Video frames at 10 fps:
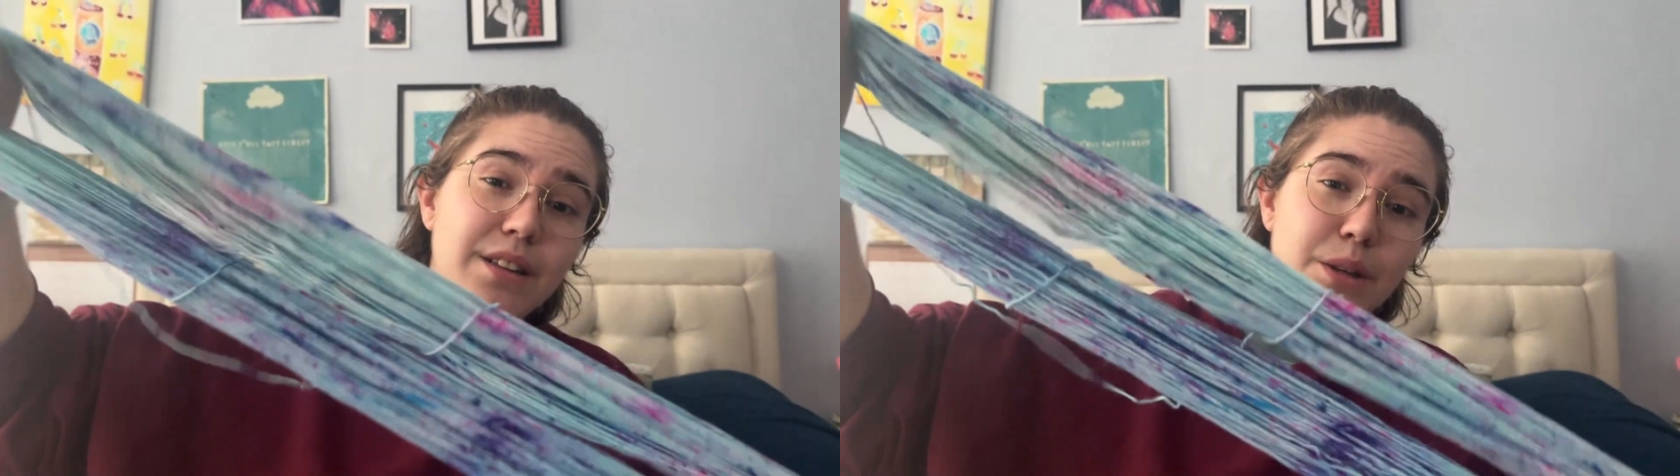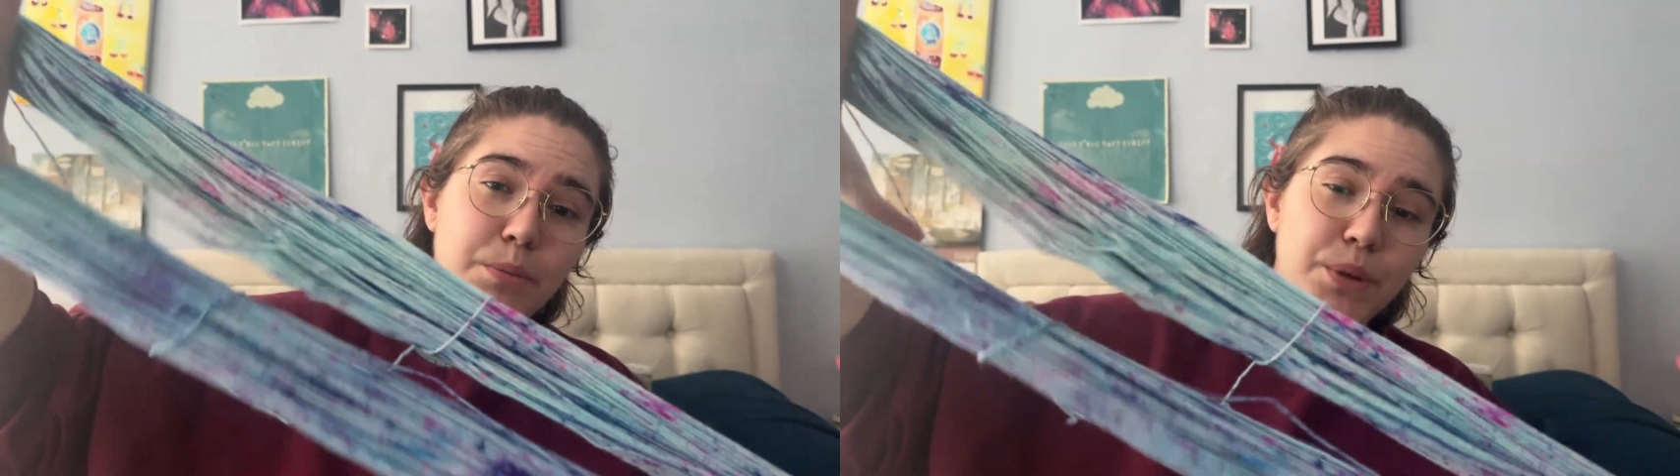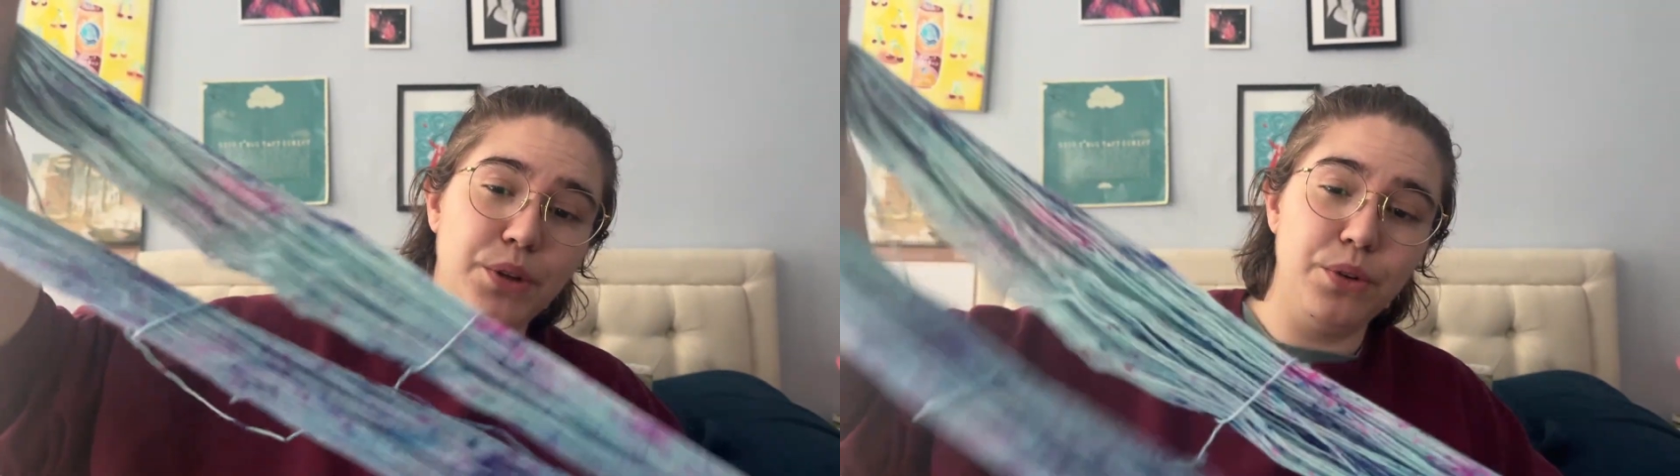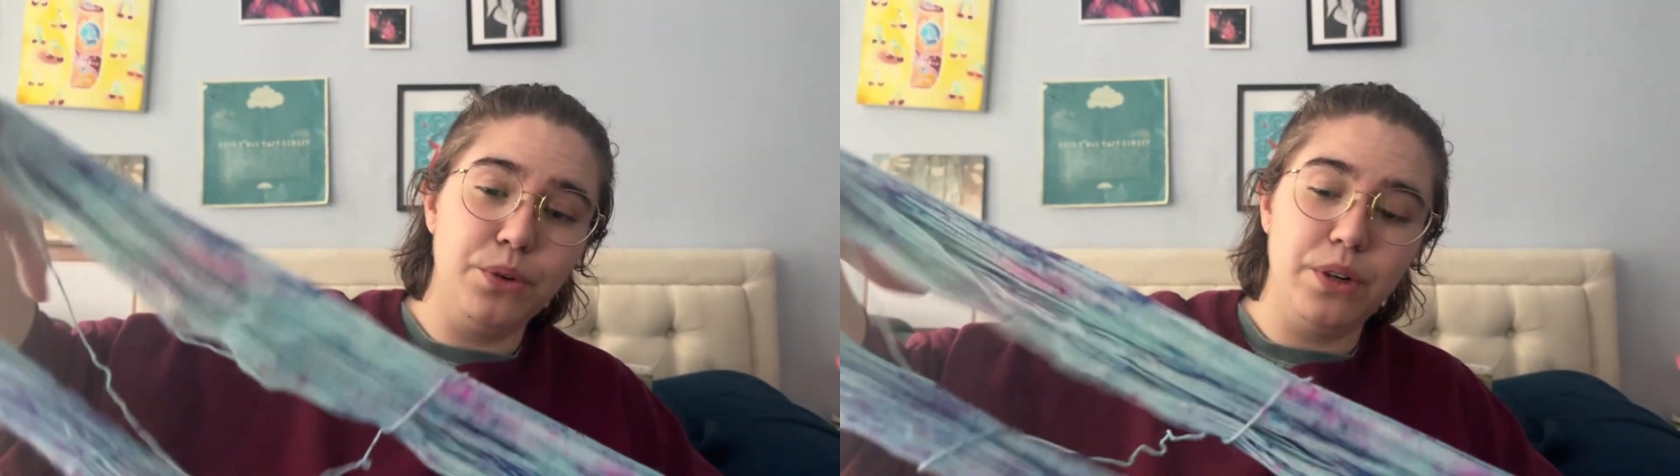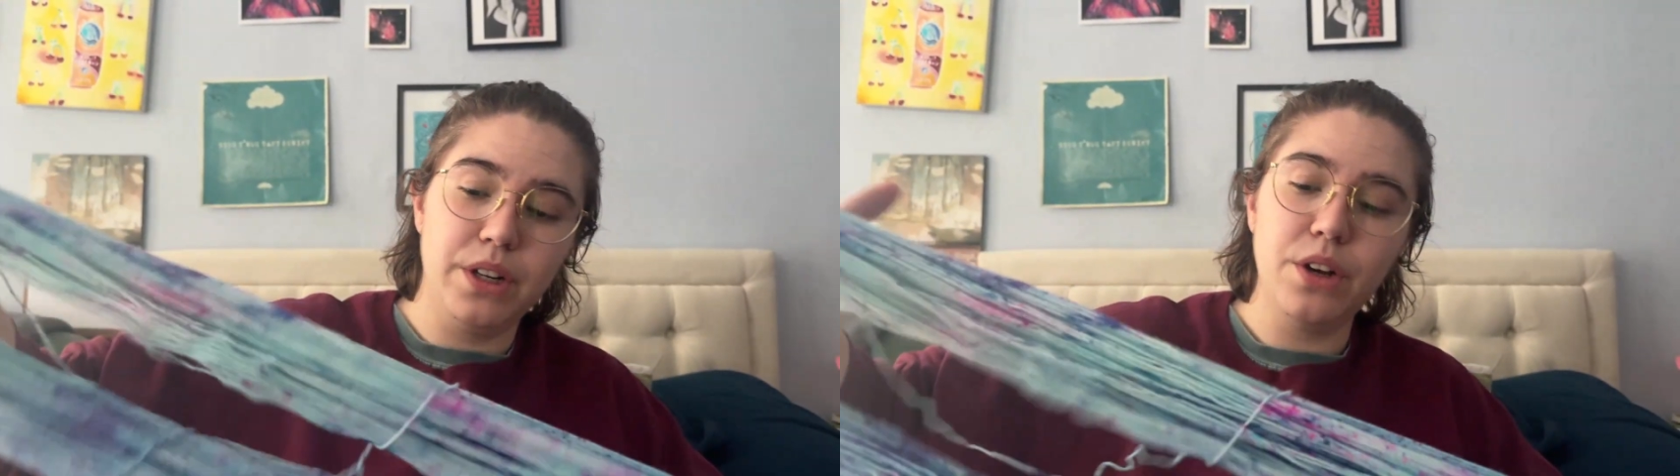the
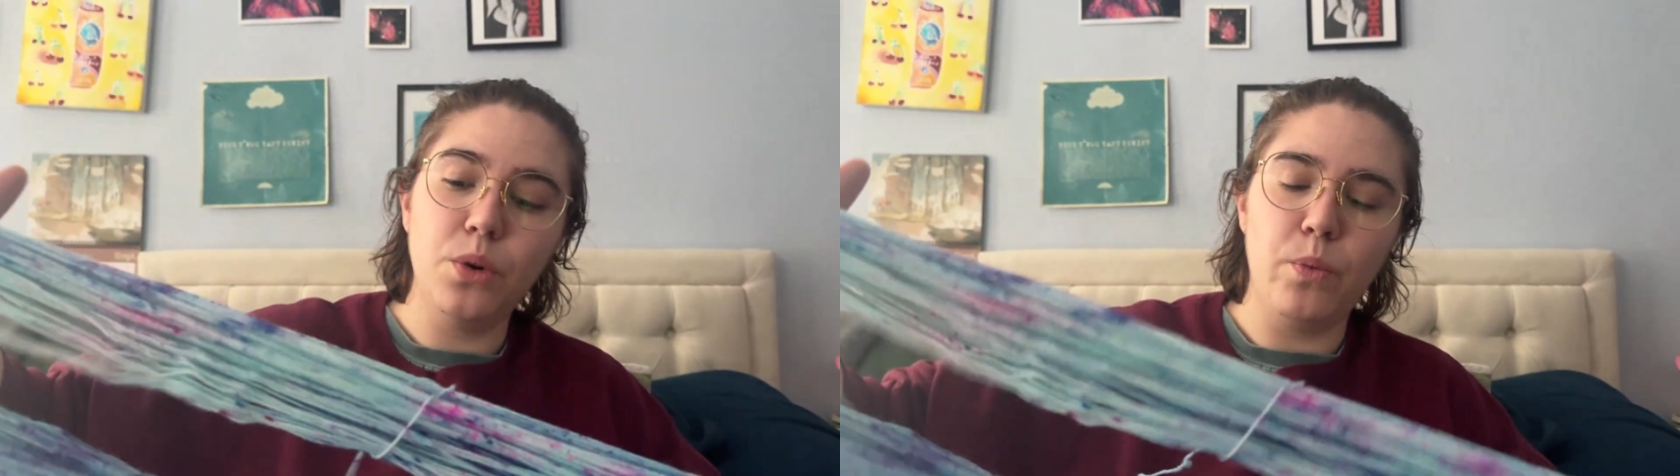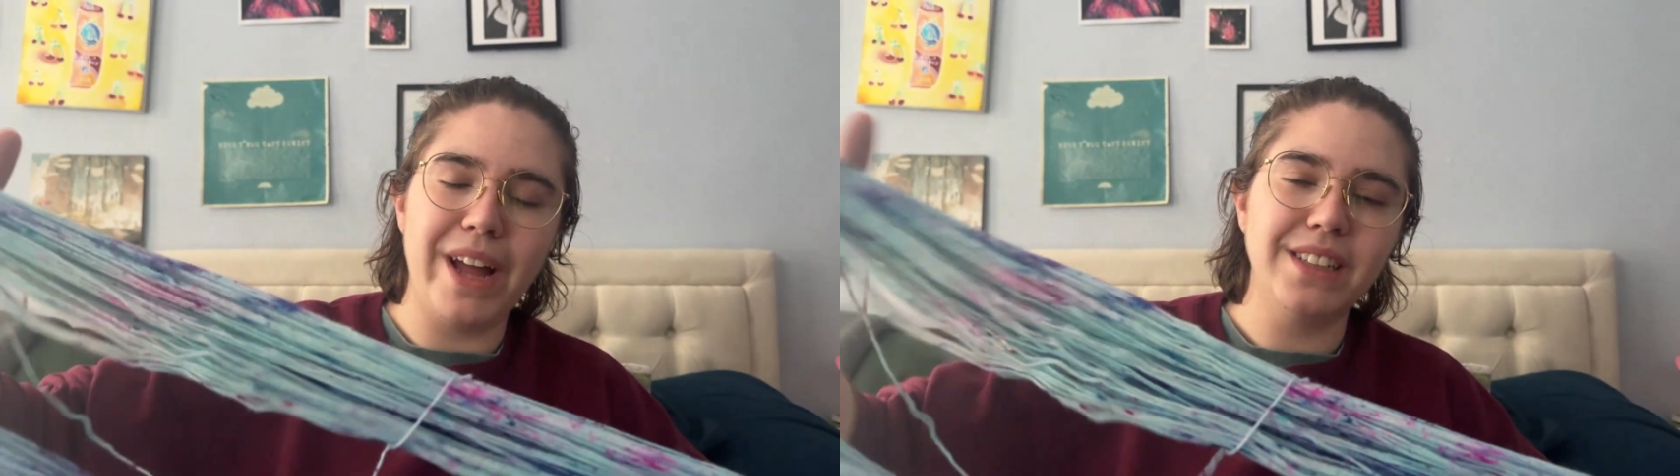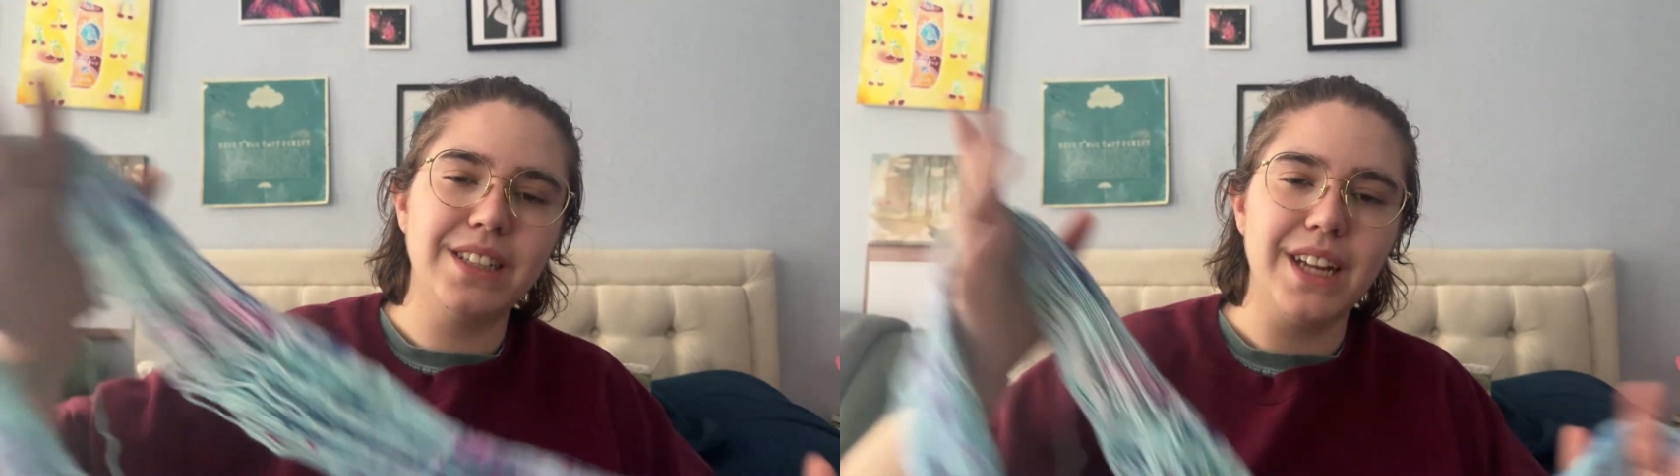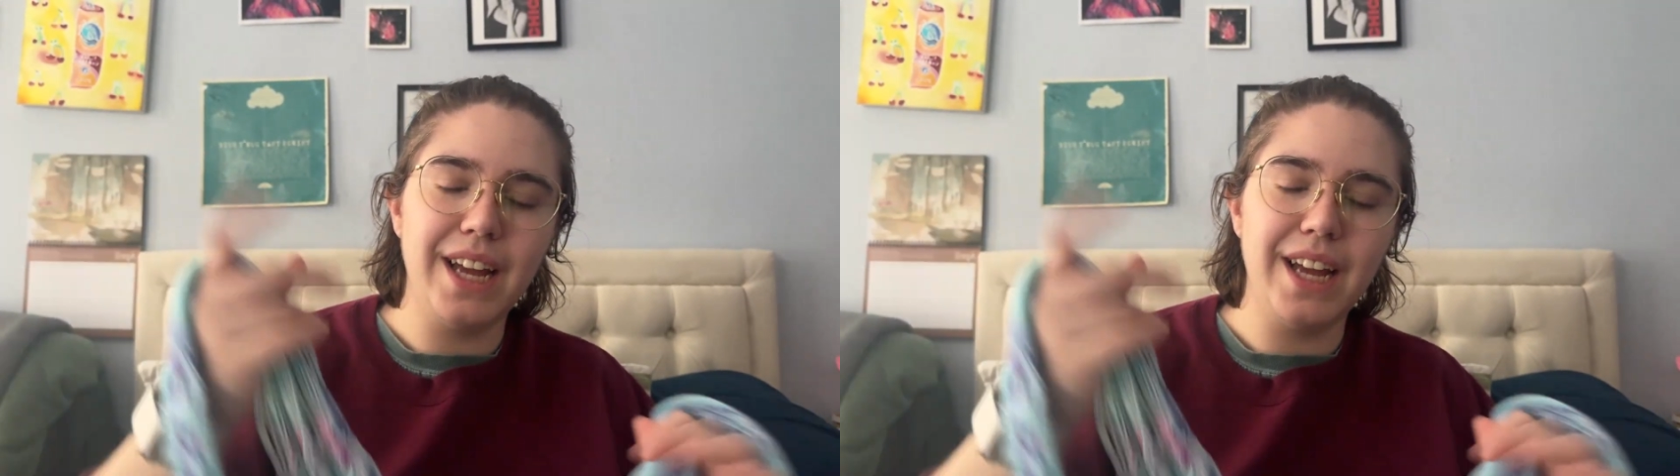blue went